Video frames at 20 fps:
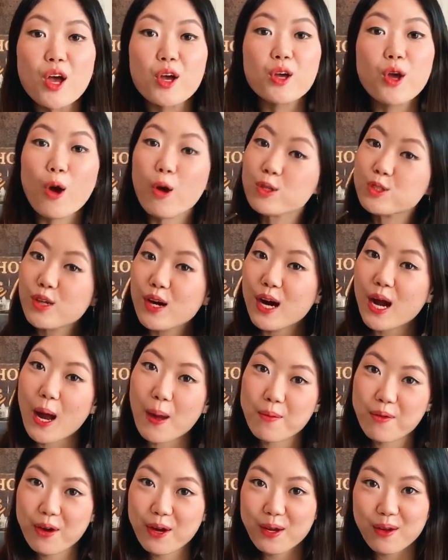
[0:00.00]
Go try
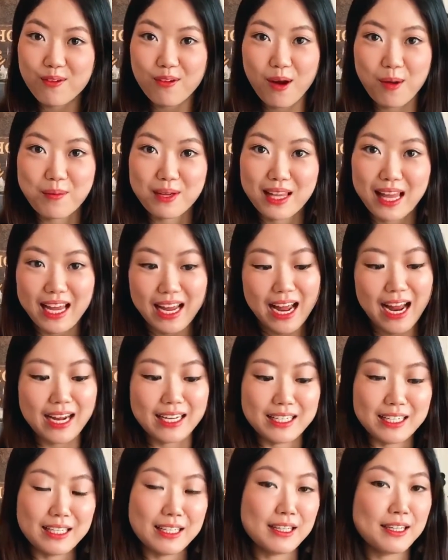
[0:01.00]
upgrade your ramen like I
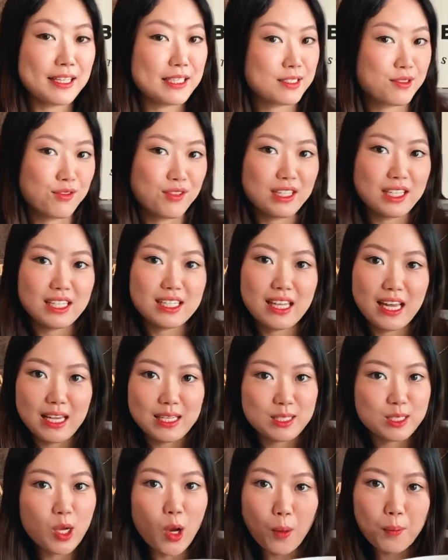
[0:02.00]
did. This really
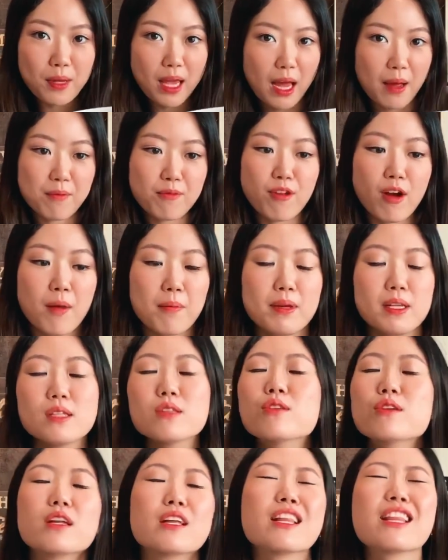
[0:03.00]
takes tom yum
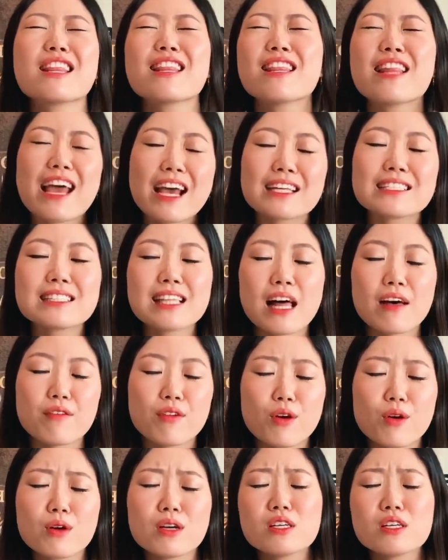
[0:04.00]
ramen to the next level.